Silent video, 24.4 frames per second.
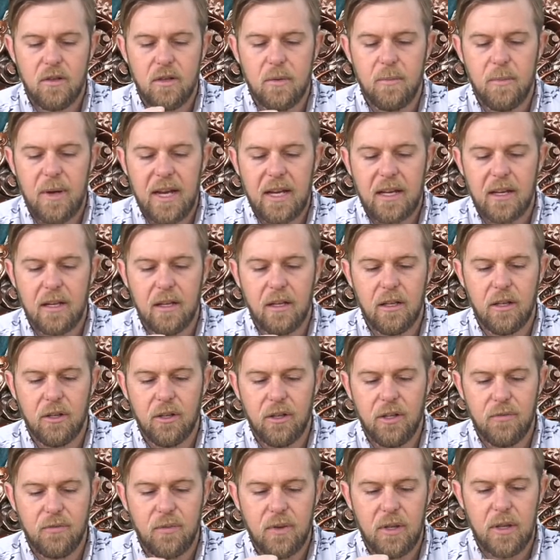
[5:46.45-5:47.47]
make it a little
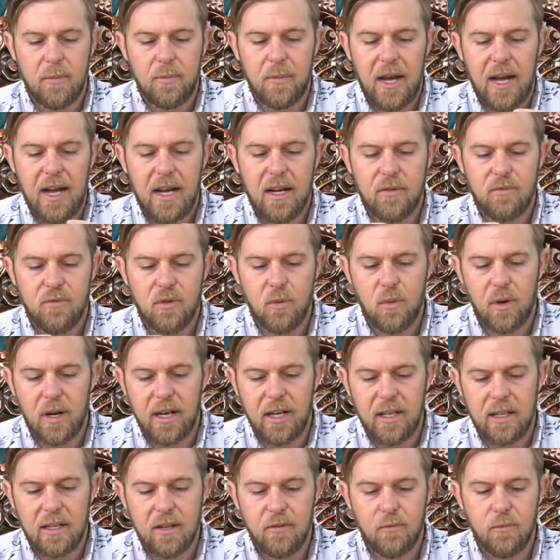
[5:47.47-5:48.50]
different than mine. If you wanted
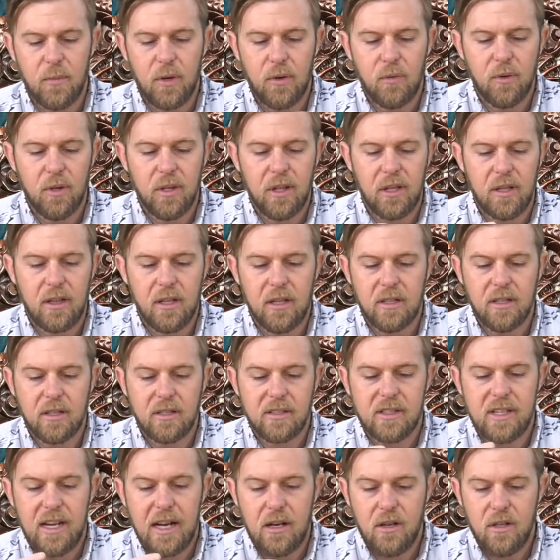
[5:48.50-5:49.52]
to give him a really long
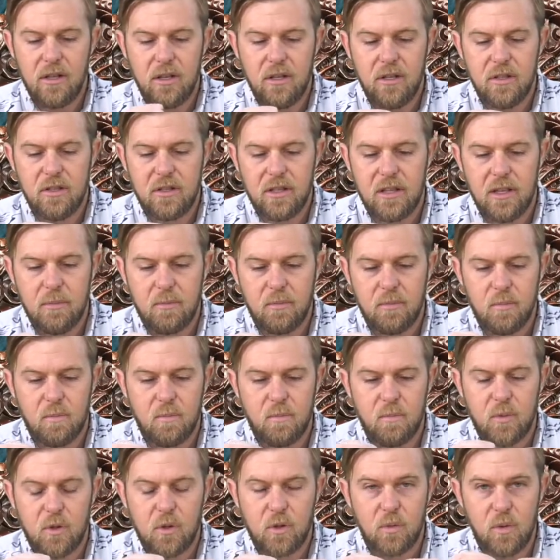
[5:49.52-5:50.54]
snout, you just keep
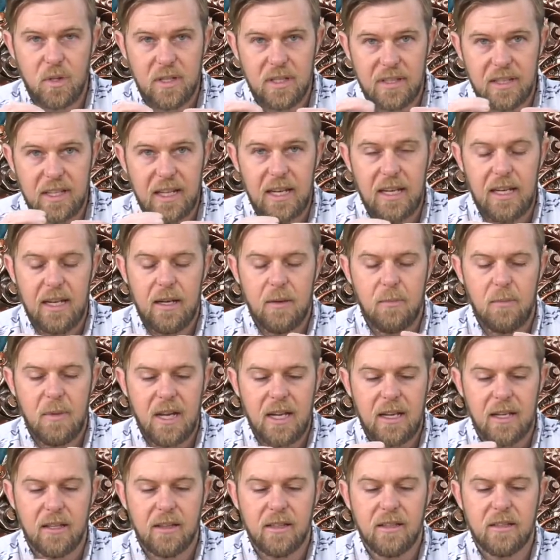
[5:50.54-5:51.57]
squeezing it and
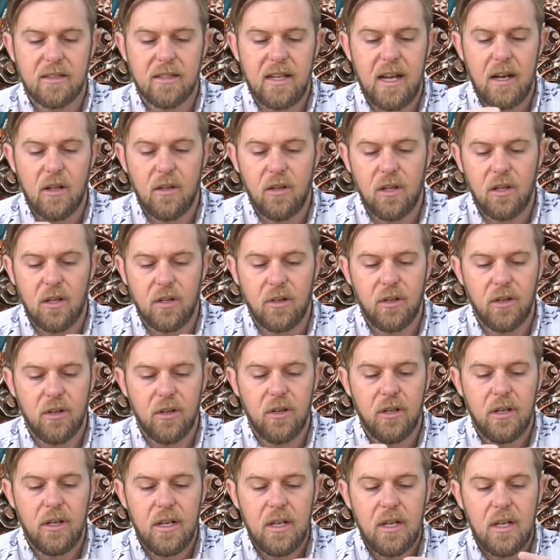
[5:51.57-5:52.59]
making the snout longer.
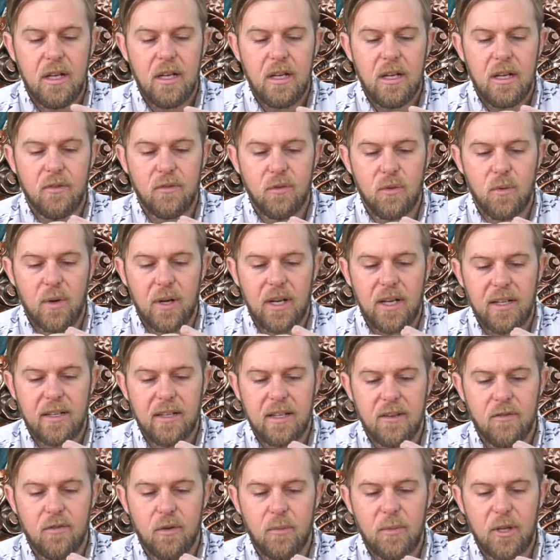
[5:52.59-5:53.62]
If you wanted to
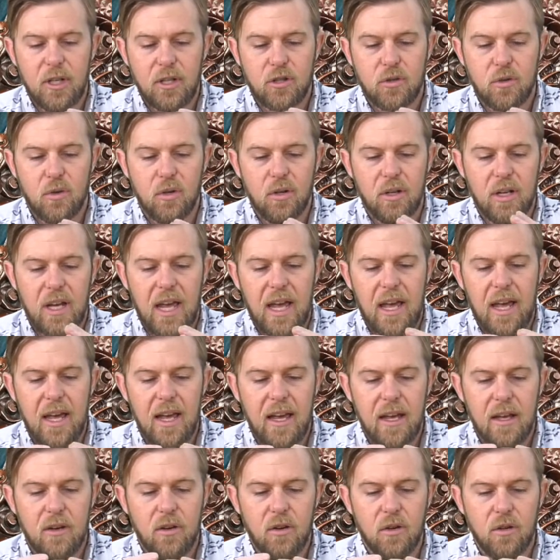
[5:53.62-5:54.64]
give him a short
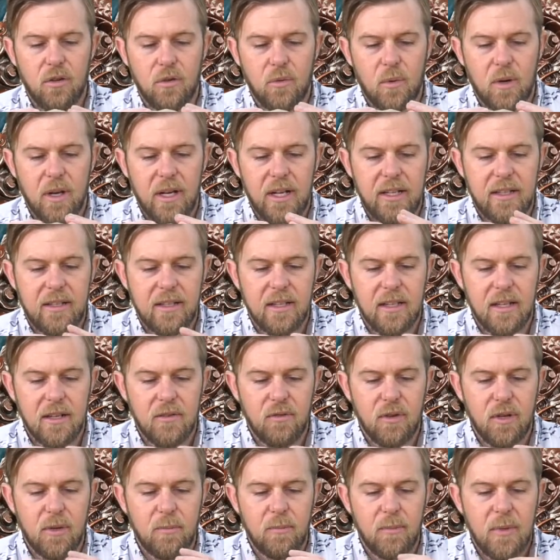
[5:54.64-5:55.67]
head, or you wanted to give
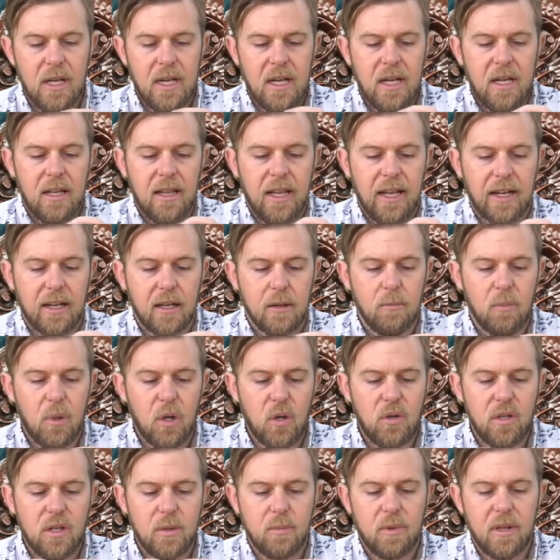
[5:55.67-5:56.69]
him like a
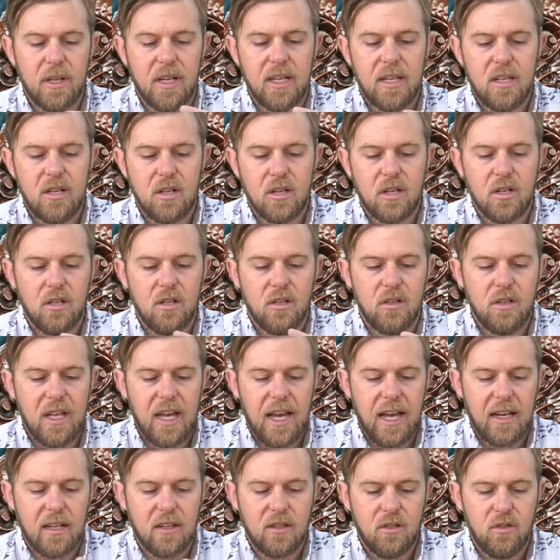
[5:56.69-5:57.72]
bony plate, you can do
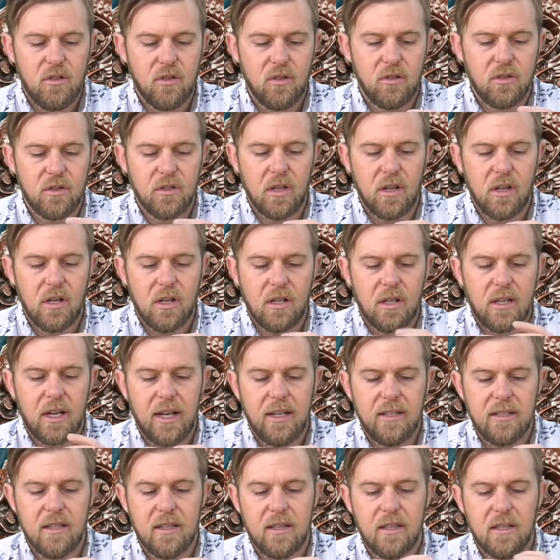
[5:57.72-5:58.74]
that too. There's all
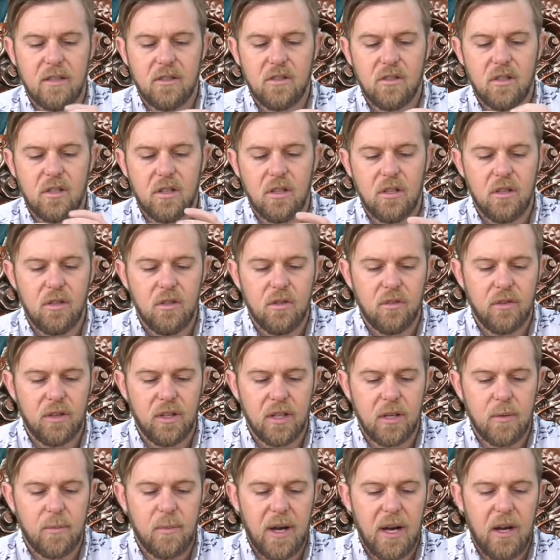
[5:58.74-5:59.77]
kinds of things you can do.
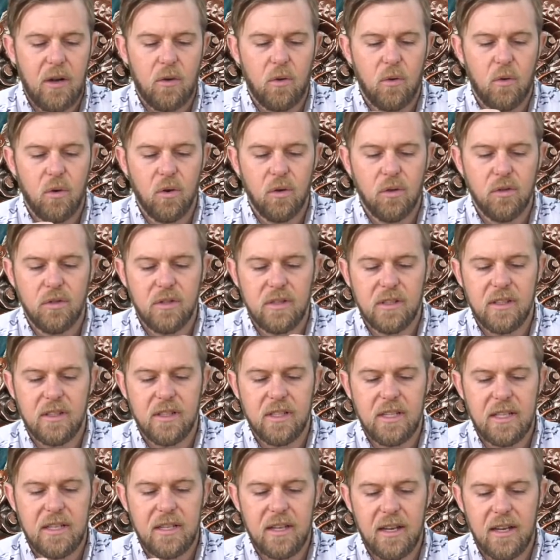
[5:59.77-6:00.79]
Think about horns and
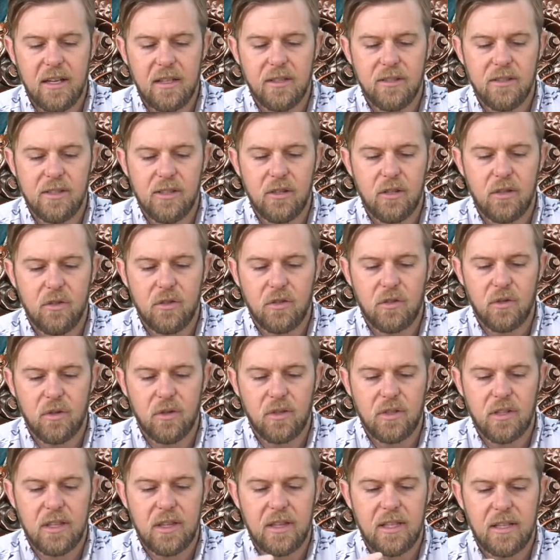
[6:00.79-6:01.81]
details and those
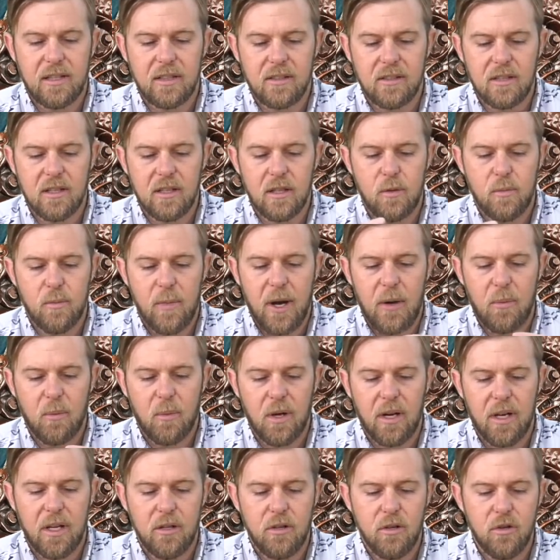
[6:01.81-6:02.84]
sorts of things that you might
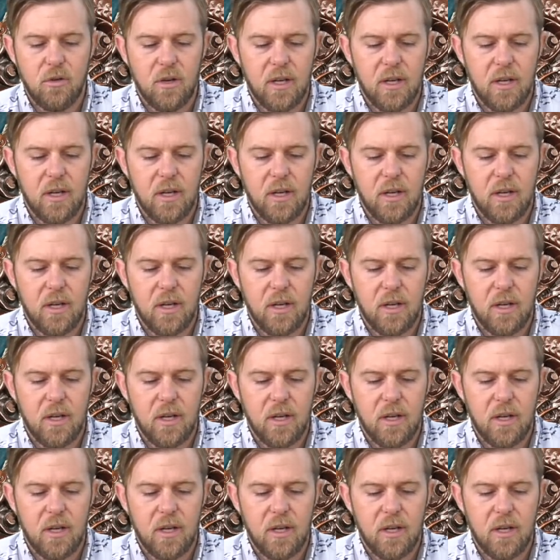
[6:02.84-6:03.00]
want to do